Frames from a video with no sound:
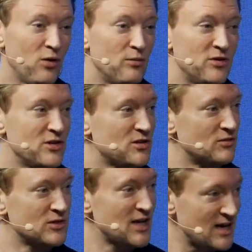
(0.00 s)
position
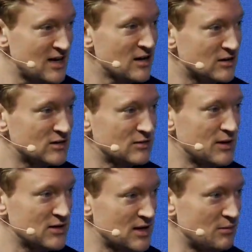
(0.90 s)
for 10 years
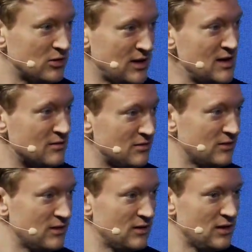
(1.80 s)
because they believe
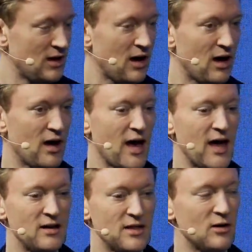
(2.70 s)

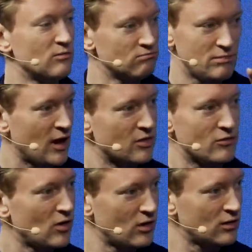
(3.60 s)
and they don't mind the
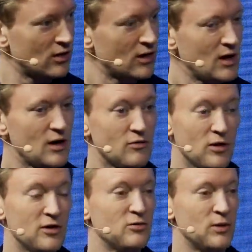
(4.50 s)
vol. For
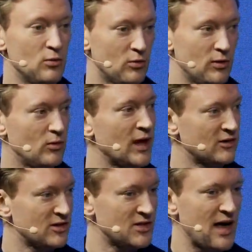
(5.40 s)
us, we will
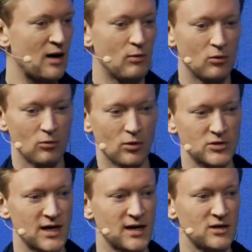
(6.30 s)
exit that. We will
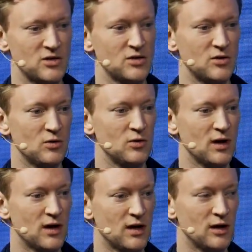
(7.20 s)
rotate into
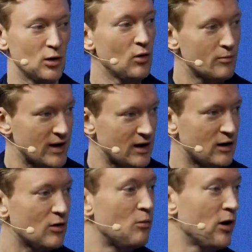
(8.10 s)
a lower beta
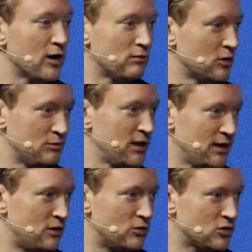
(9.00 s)
or a market completely
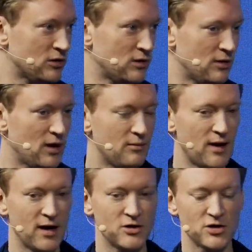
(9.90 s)
neutral
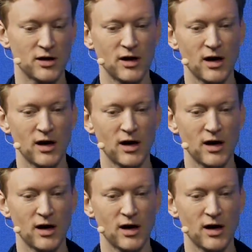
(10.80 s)
manager.